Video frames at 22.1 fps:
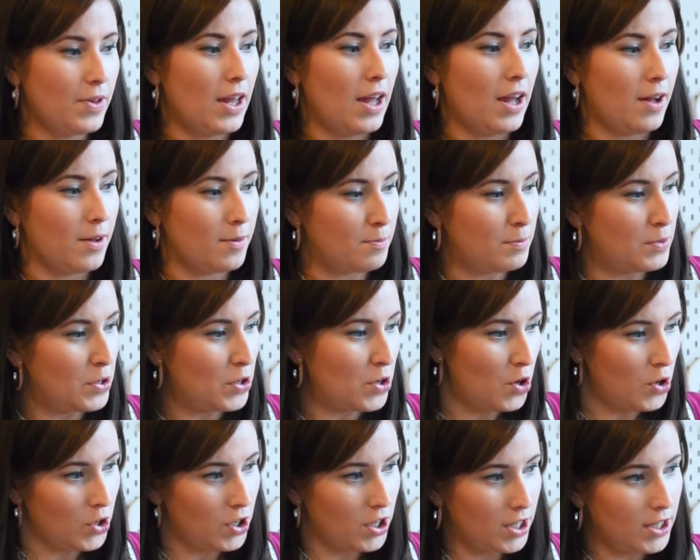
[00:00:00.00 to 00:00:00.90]
I'm
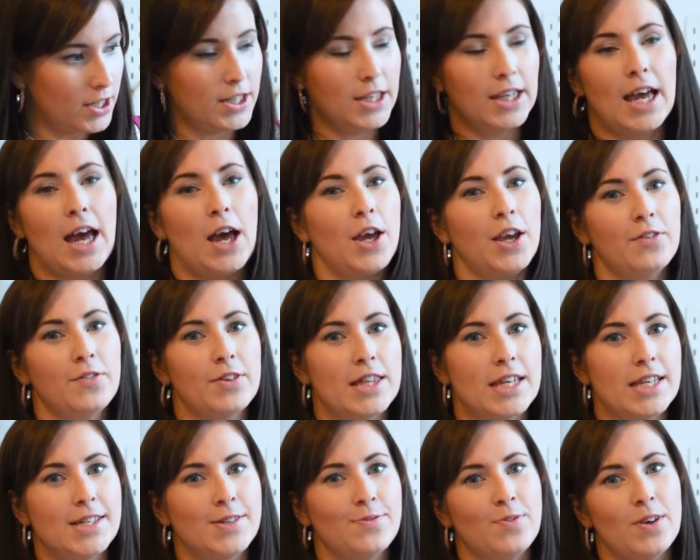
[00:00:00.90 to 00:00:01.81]
not going to get over
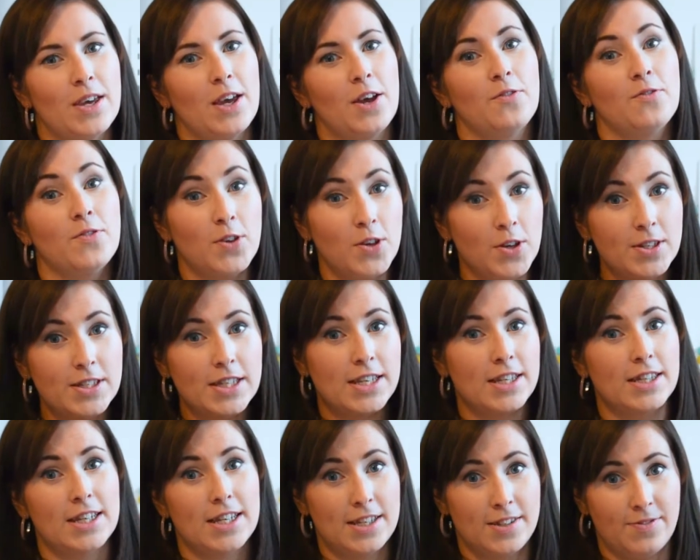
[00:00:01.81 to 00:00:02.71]
this fear of
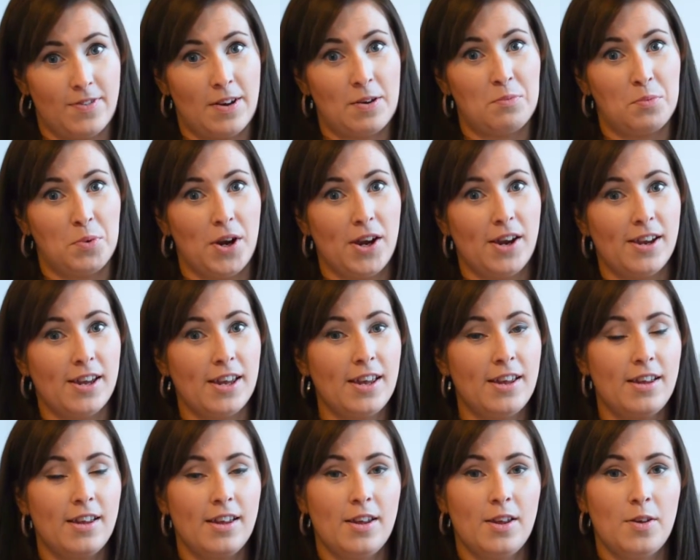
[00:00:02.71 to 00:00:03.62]
using this fabric
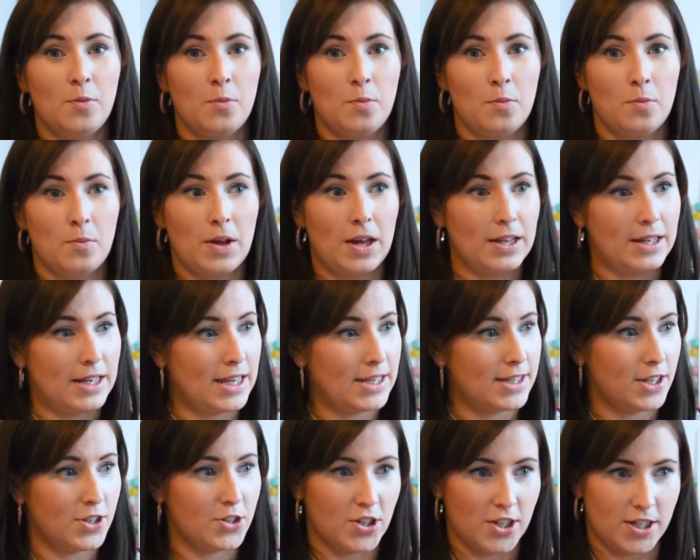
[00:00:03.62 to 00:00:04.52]

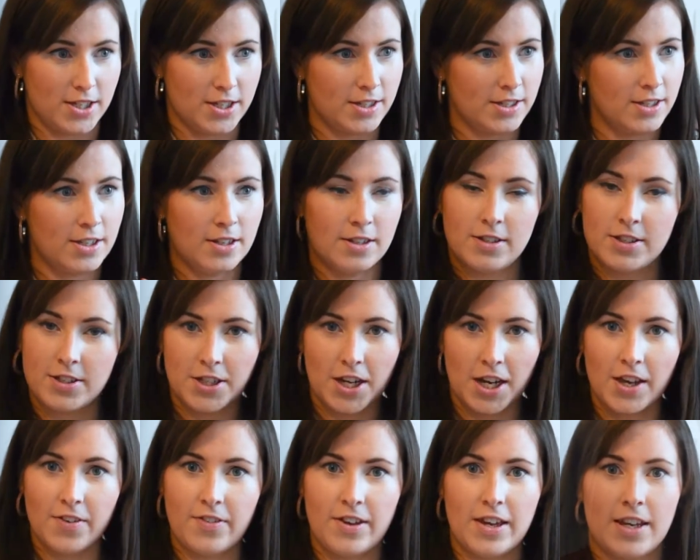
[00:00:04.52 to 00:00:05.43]
unless I just
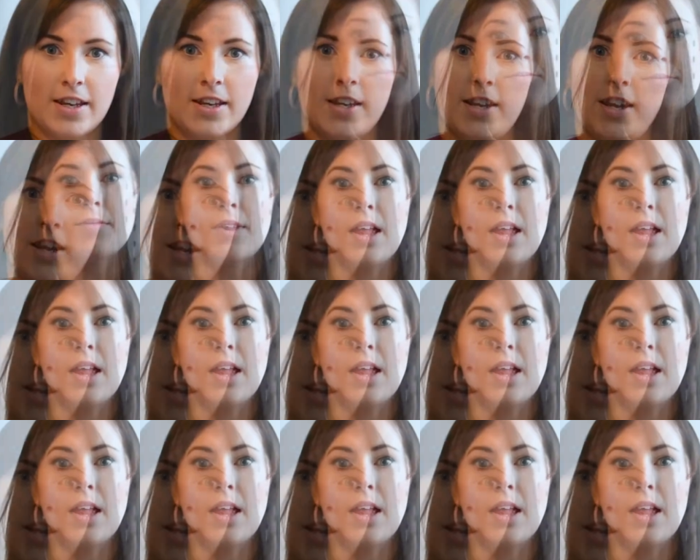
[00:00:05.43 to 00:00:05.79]
dive in.